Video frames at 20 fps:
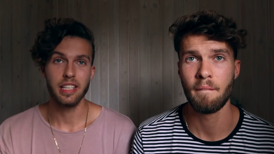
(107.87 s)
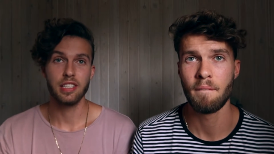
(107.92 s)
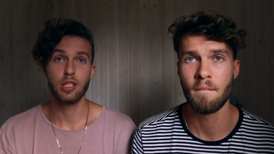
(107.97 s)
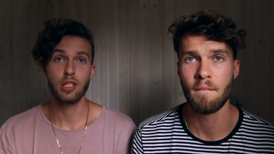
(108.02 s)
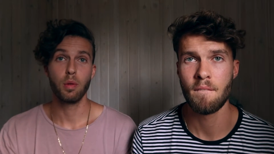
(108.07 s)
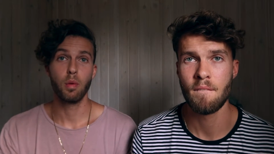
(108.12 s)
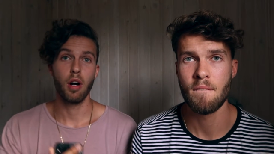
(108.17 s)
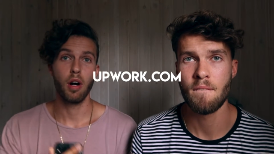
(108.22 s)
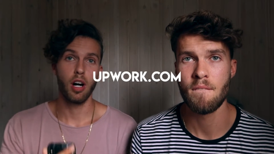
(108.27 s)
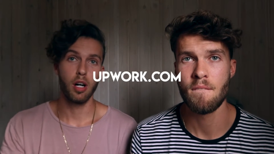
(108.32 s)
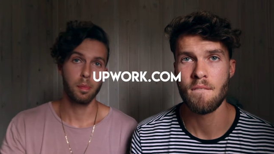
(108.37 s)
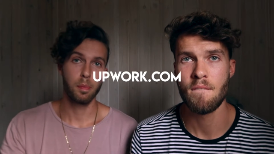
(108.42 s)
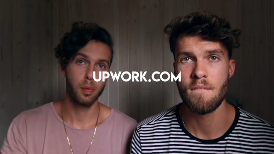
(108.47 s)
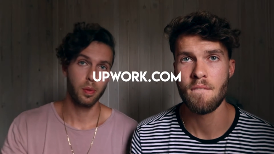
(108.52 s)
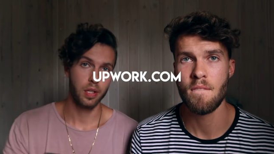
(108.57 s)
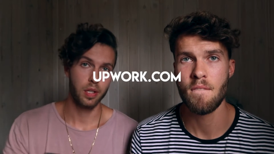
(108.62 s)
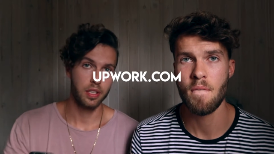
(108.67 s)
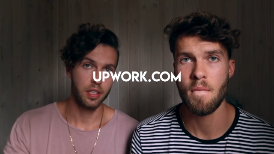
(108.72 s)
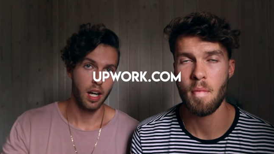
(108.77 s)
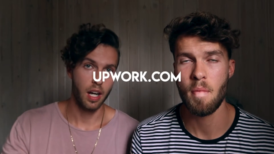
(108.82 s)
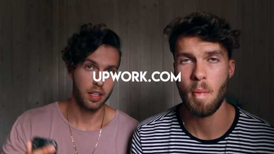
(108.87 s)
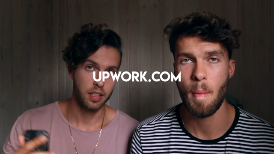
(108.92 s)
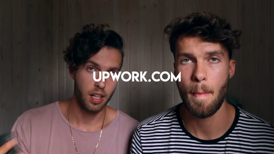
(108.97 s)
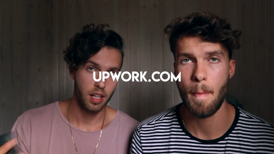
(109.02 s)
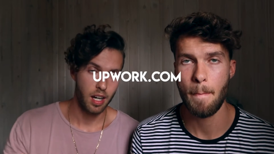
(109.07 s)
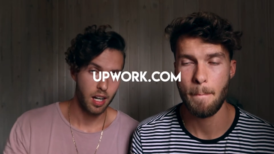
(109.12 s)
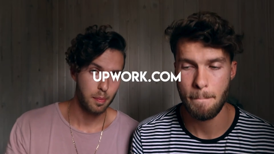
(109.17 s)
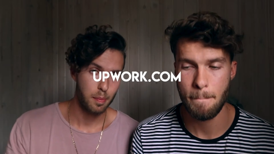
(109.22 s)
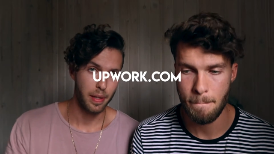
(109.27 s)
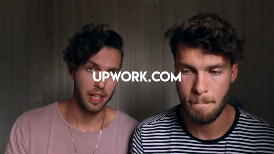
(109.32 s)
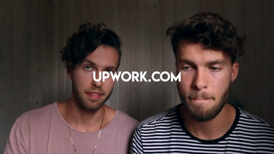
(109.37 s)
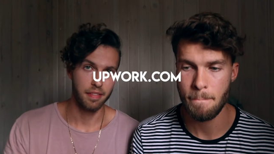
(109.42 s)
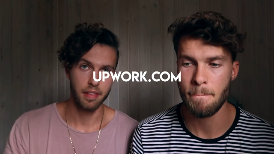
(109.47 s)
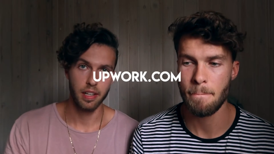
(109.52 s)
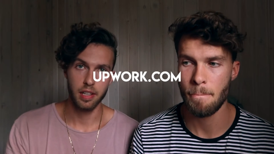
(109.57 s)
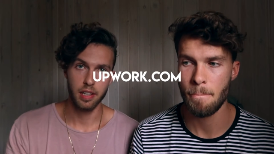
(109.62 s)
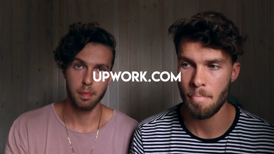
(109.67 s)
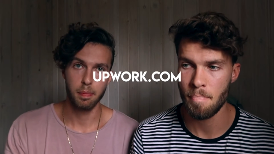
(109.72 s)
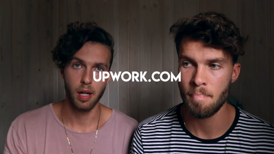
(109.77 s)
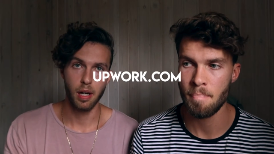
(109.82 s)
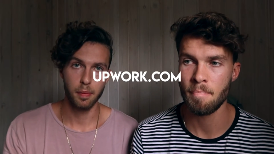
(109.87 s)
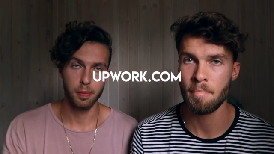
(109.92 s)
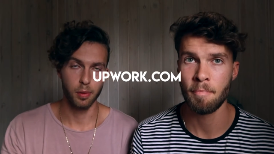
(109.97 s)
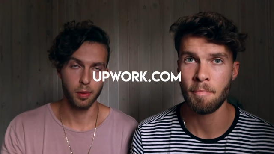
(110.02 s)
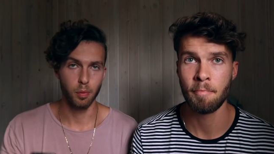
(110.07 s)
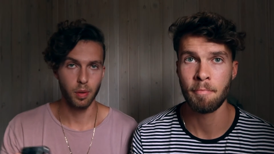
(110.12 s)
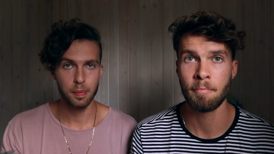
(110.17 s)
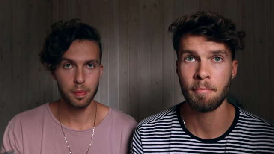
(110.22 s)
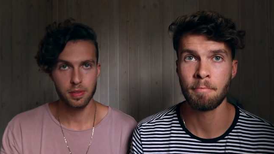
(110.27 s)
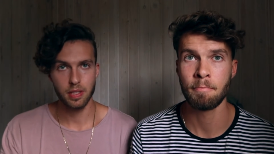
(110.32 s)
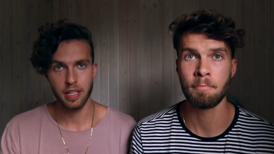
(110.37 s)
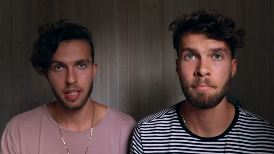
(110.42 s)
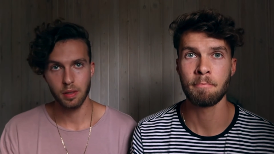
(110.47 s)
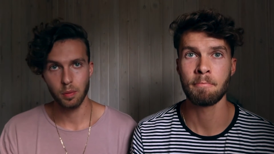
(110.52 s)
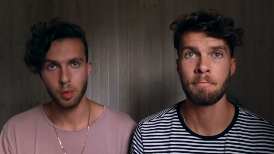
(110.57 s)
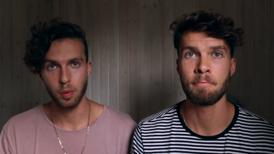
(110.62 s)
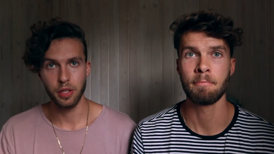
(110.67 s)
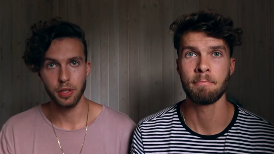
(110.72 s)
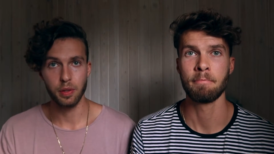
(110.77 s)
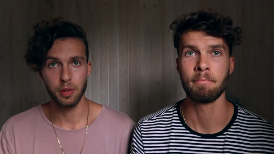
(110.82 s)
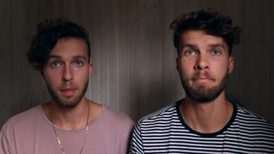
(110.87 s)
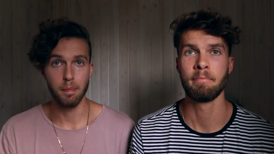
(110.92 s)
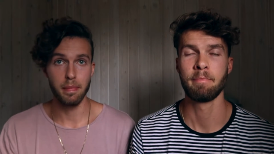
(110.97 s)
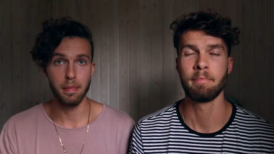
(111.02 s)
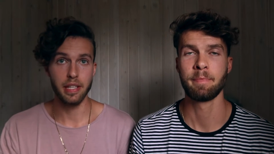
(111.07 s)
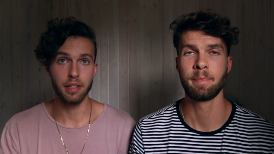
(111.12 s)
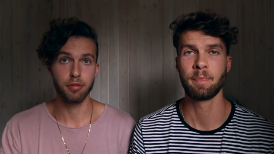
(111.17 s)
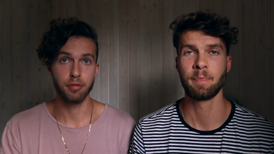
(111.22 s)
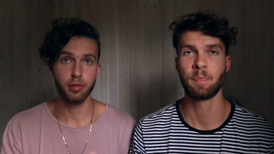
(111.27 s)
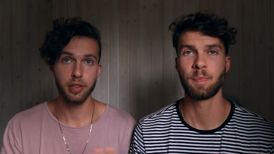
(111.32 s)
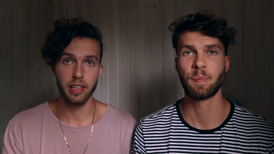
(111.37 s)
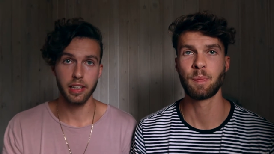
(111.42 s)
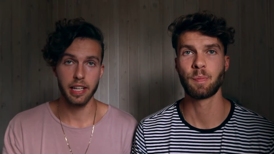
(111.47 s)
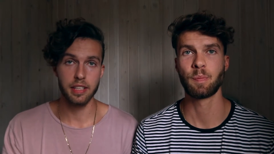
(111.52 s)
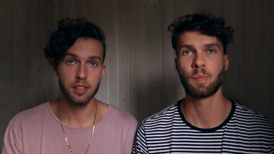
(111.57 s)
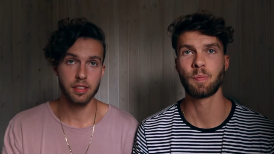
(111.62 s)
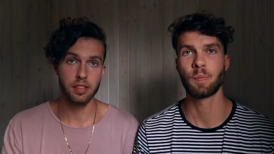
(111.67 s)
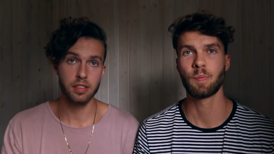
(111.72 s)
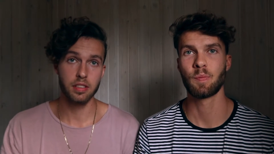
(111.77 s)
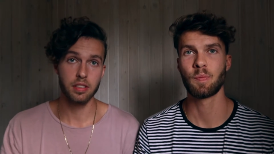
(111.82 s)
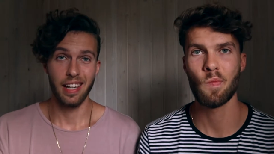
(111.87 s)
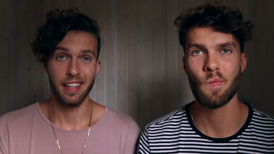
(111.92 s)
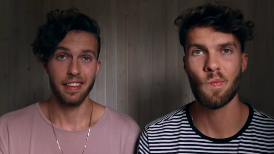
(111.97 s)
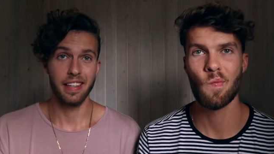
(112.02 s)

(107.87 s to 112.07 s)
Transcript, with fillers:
Speaker 1: is to upwork.com, a very popular website where you can meet freelancers,